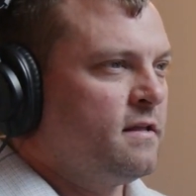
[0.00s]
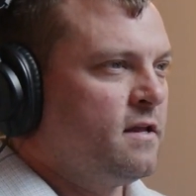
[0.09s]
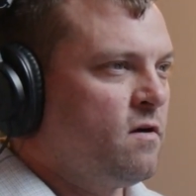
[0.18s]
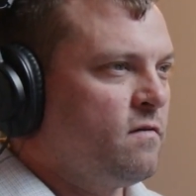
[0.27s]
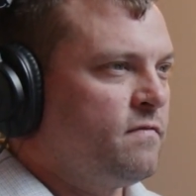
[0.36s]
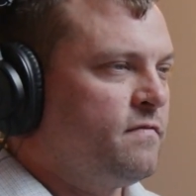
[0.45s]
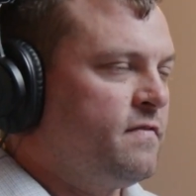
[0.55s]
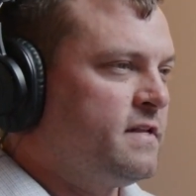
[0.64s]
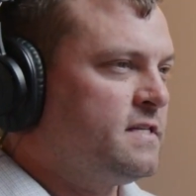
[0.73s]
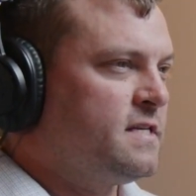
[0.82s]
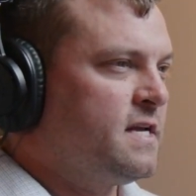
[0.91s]

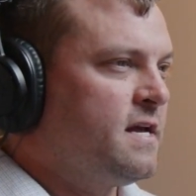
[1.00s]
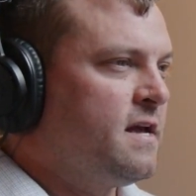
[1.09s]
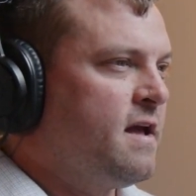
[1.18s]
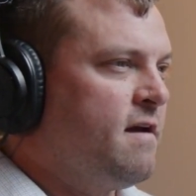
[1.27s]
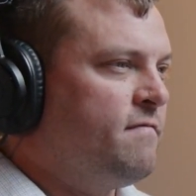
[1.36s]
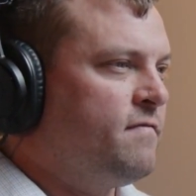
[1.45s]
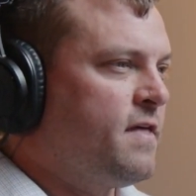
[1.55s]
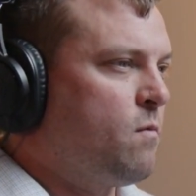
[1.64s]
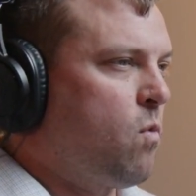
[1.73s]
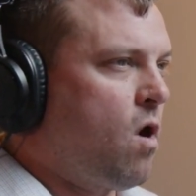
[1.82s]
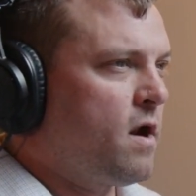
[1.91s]
if
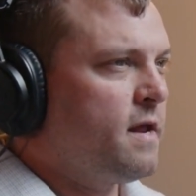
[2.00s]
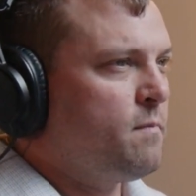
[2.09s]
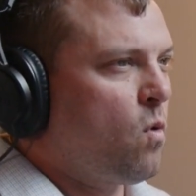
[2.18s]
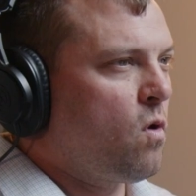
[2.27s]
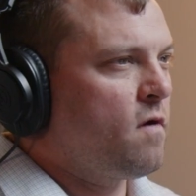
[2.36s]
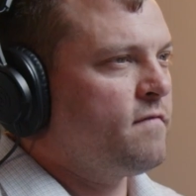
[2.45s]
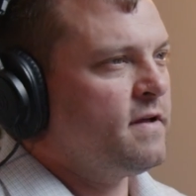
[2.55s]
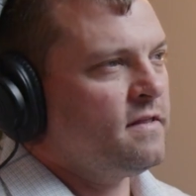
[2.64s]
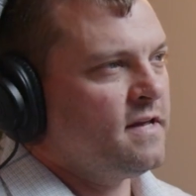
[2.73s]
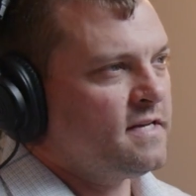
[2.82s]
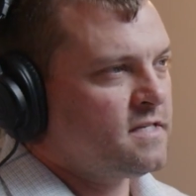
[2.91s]
they want it, more of
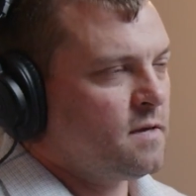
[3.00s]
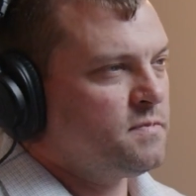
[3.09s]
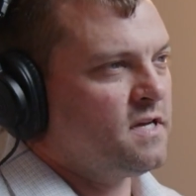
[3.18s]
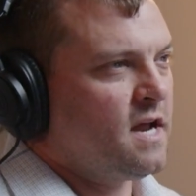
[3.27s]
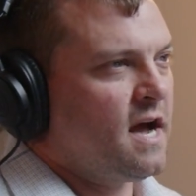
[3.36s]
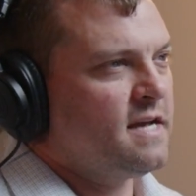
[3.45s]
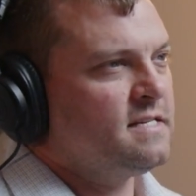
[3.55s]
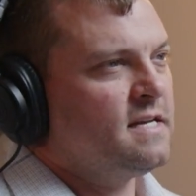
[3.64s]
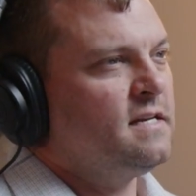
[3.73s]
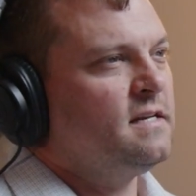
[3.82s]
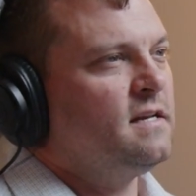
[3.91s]
it, they subsidize
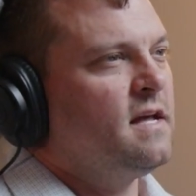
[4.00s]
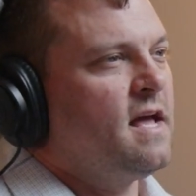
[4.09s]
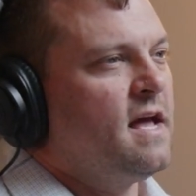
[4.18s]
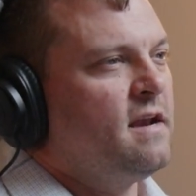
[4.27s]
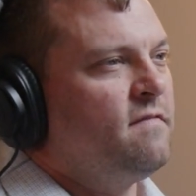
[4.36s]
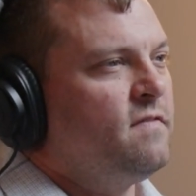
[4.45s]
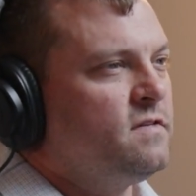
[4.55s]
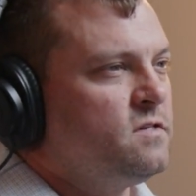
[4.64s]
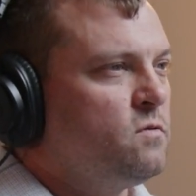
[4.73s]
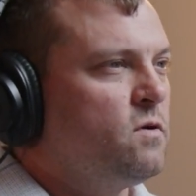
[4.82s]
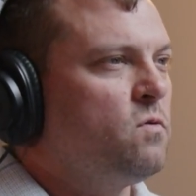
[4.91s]
it, and if
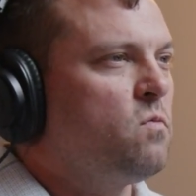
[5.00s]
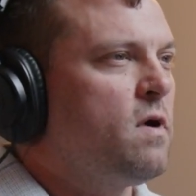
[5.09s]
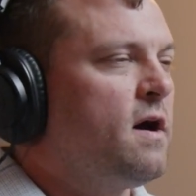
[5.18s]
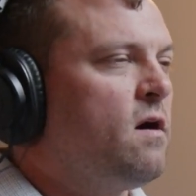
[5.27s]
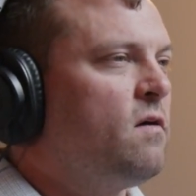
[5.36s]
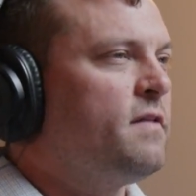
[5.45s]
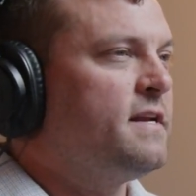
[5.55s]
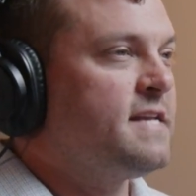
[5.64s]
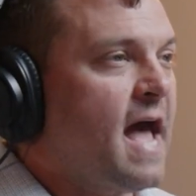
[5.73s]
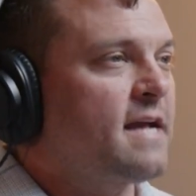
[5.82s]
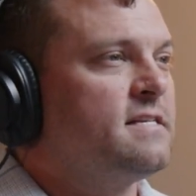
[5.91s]
it's doing well, they
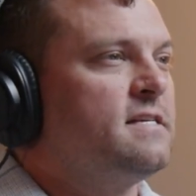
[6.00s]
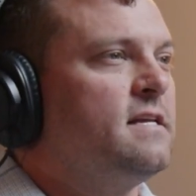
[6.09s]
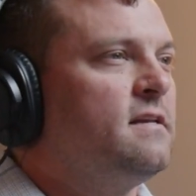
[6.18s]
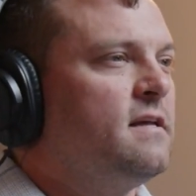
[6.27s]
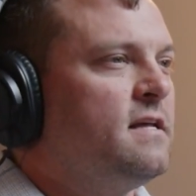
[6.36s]
tax it.